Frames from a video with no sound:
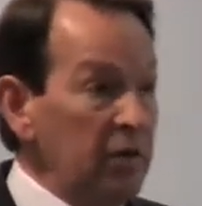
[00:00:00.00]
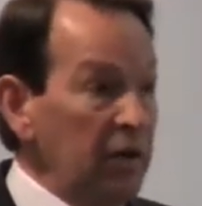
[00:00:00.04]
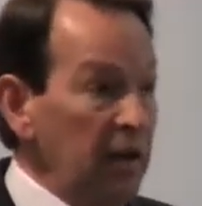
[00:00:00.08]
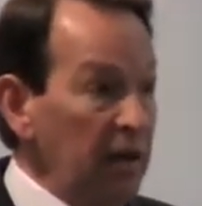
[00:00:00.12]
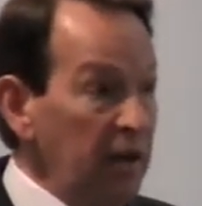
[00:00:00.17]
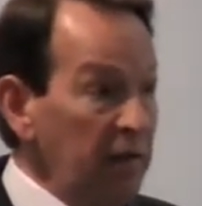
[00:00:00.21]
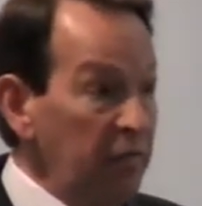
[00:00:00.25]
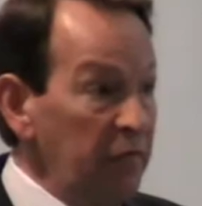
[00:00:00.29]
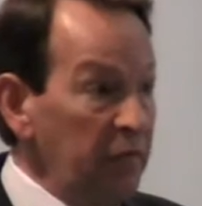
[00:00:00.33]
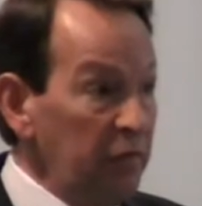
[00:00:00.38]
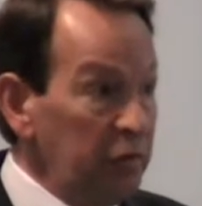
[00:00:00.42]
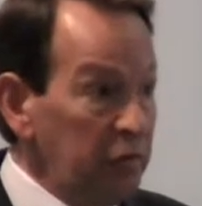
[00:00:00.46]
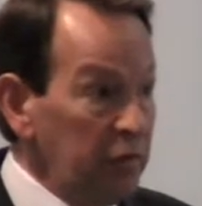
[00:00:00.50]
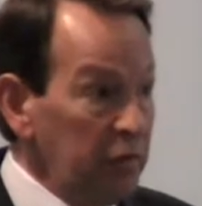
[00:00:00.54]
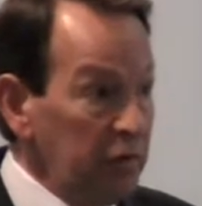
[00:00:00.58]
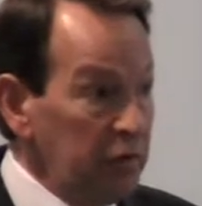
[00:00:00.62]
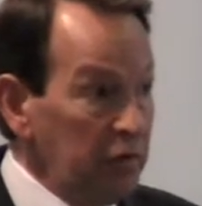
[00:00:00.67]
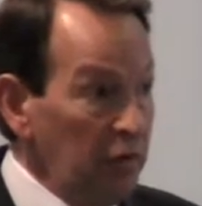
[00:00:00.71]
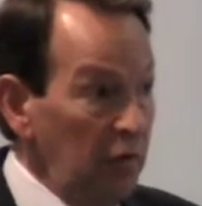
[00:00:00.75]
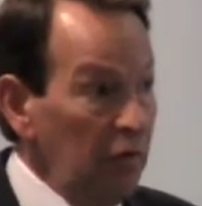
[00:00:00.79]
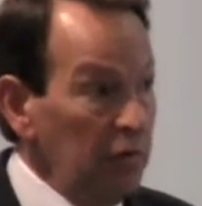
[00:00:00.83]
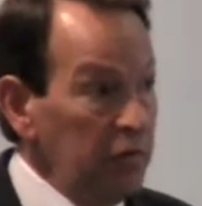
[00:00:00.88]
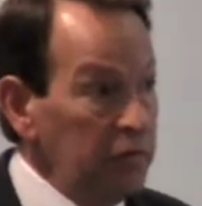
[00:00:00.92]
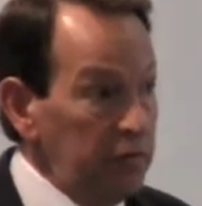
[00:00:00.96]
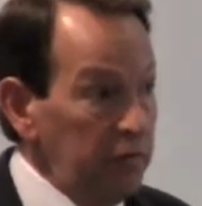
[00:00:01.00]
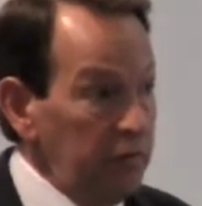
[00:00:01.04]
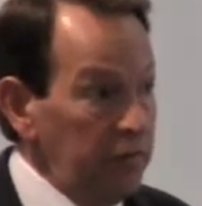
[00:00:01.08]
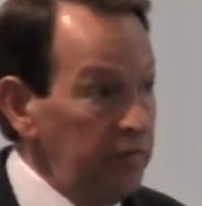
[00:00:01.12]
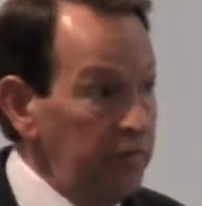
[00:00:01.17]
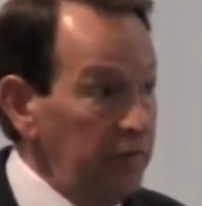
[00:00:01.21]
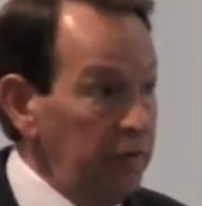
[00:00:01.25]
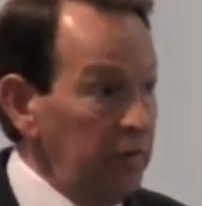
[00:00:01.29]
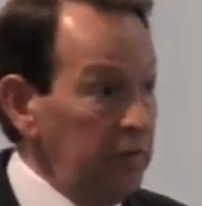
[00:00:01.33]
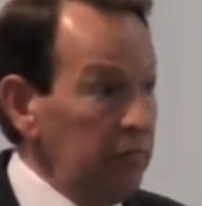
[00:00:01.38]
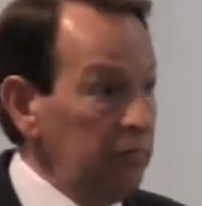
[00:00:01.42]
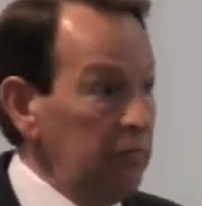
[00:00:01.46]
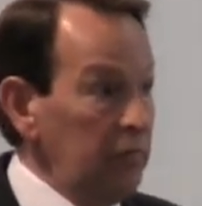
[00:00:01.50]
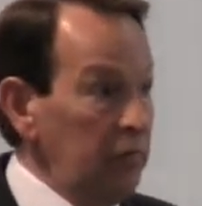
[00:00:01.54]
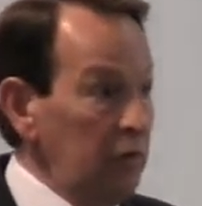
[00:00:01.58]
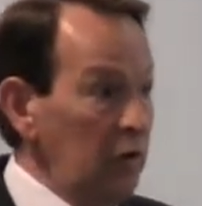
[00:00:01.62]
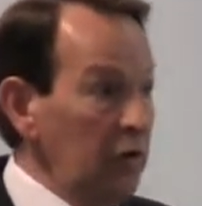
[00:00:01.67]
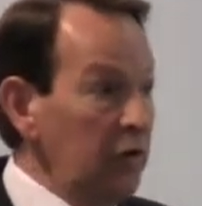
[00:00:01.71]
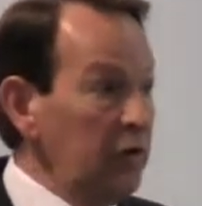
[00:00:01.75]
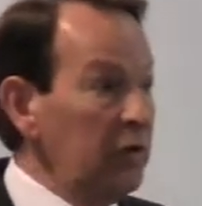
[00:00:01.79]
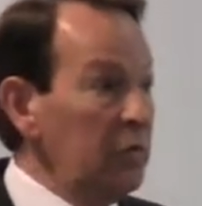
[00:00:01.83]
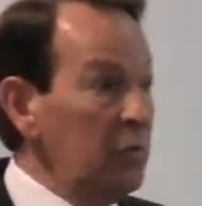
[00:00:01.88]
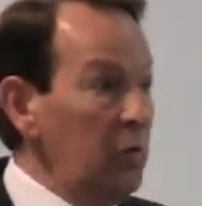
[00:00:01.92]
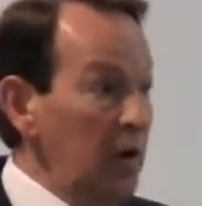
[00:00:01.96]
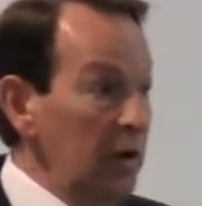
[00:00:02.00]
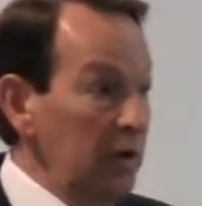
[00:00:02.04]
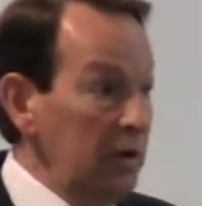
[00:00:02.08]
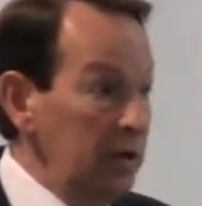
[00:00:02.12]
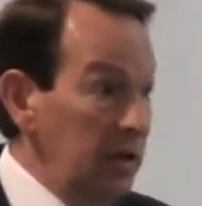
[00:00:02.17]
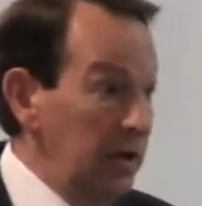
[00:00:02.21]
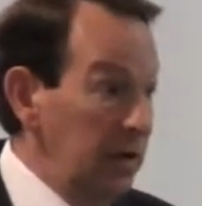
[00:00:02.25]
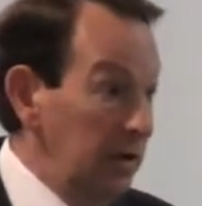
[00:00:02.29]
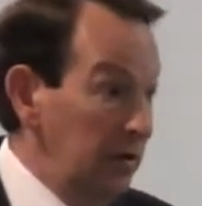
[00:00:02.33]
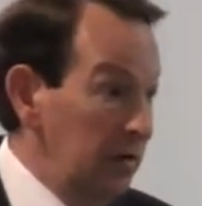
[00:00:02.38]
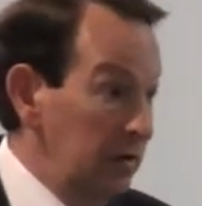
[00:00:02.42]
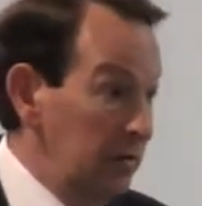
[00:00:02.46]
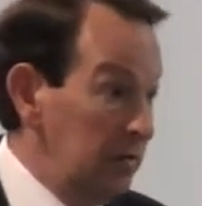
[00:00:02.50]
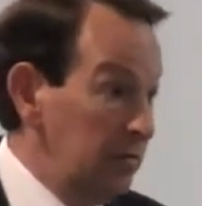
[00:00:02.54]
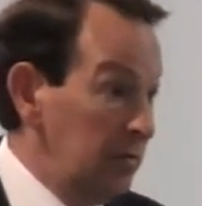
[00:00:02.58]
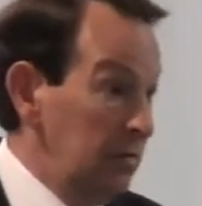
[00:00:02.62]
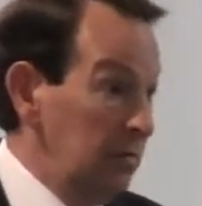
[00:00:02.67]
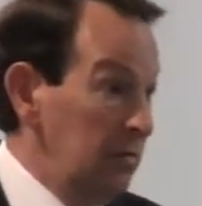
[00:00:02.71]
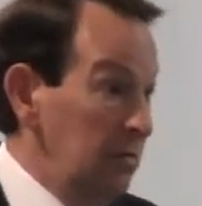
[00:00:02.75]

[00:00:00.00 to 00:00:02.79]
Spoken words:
an infantry soldier for 31 years.